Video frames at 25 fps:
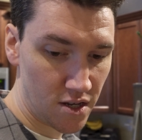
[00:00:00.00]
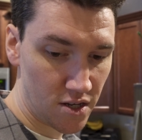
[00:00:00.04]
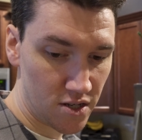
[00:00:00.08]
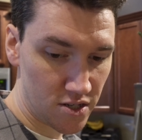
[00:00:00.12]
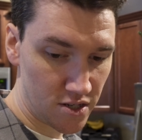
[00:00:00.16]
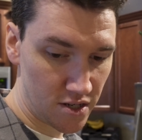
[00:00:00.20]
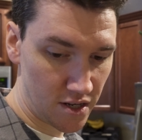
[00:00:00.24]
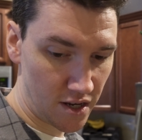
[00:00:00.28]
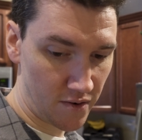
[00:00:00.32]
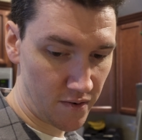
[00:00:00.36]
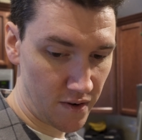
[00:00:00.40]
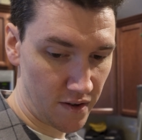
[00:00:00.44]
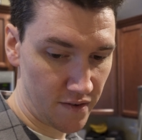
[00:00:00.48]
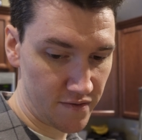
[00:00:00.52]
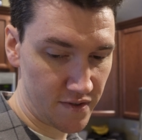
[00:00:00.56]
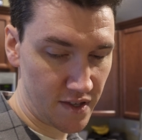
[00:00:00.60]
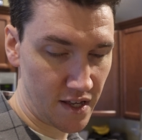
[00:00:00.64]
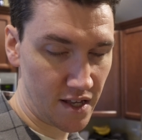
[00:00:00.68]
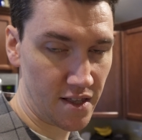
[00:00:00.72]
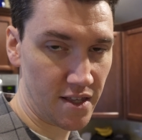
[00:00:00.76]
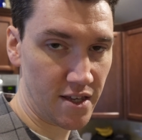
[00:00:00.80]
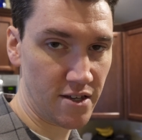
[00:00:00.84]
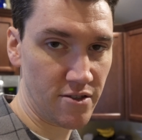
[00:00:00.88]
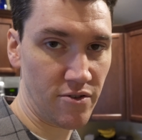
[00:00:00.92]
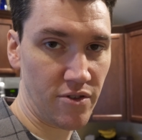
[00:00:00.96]
So now we have
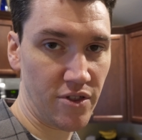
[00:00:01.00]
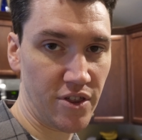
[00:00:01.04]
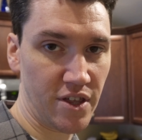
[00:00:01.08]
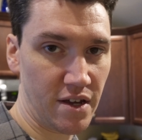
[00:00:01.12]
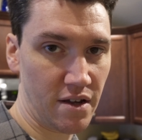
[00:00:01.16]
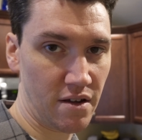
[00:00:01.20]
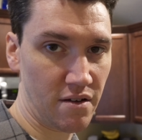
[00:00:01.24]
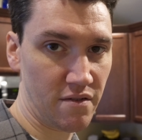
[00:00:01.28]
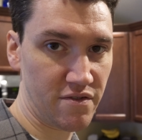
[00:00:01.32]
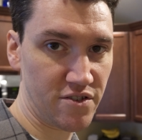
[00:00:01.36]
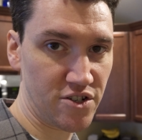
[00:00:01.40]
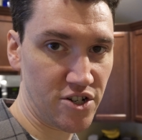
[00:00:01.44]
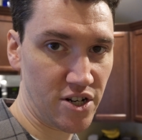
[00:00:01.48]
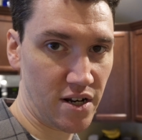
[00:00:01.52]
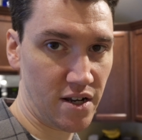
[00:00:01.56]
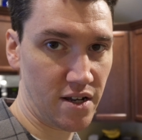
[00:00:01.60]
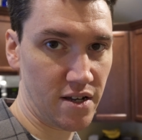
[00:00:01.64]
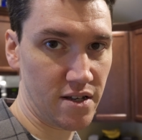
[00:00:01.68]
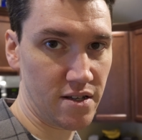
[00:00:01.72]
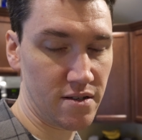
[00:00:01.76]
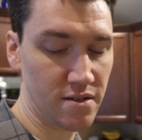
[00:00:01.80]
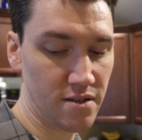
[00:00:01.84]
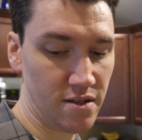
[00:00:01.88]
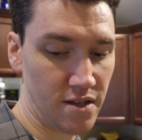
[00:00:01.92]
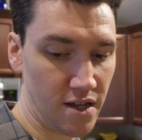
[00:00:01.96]
that little thing of
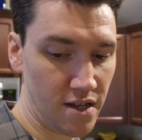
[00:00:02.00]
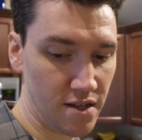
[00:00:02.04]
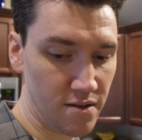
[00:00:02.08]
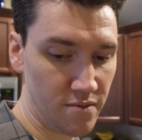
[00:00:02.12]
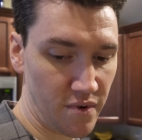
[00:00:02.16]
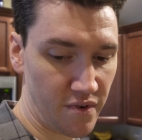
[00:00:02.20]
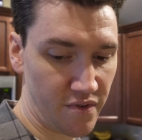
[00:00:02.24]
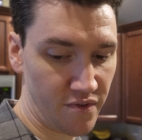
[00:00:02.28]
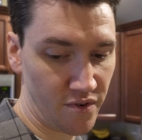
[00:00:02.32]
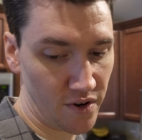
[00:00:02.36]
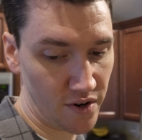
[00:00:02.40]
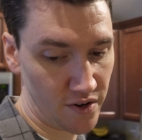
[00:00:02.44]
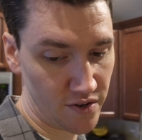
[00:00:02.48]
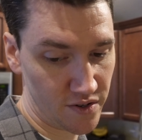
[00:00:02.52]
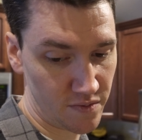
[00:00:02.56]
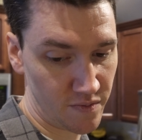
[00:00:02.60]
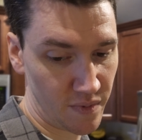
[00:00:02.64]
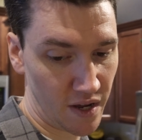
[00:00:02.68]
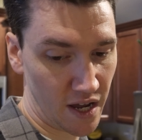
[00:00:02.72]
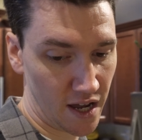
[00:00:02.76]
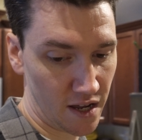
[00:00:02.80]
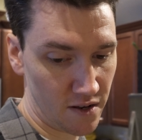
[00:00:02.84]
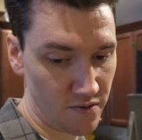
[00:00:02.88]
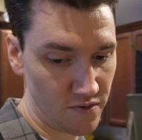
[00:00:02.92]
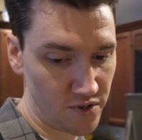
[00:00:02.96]
chicken, and before it goes
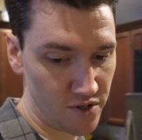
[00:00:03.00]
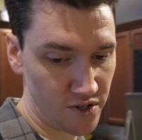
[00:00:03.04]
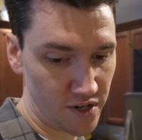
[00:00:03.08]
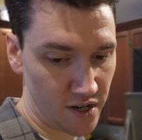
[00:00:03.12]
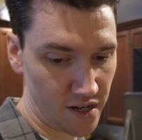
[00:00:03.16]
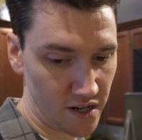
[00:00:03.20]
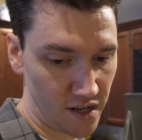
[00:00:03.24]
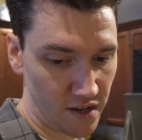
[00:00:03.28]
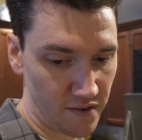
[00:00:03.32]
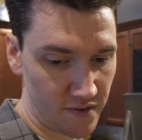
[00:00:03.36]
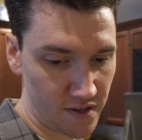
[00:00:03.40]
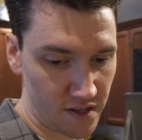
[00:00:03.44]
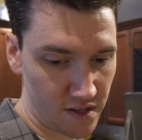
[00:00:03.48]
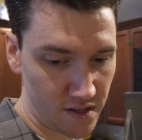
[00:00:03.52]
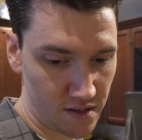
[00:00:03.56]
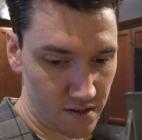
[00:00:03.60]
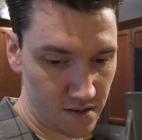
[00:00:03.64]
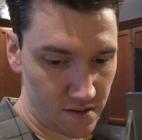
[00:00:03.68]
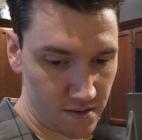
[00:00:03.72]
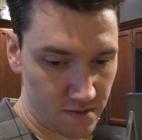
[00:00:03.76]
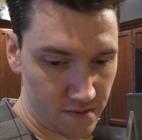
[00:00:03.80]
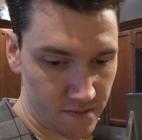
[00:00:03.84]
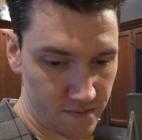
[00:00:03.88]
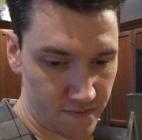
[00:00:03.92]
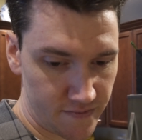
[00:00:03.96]
bad, we're trying to give it
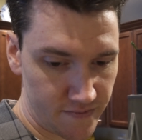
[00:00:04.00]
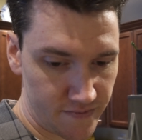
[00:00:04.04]
to,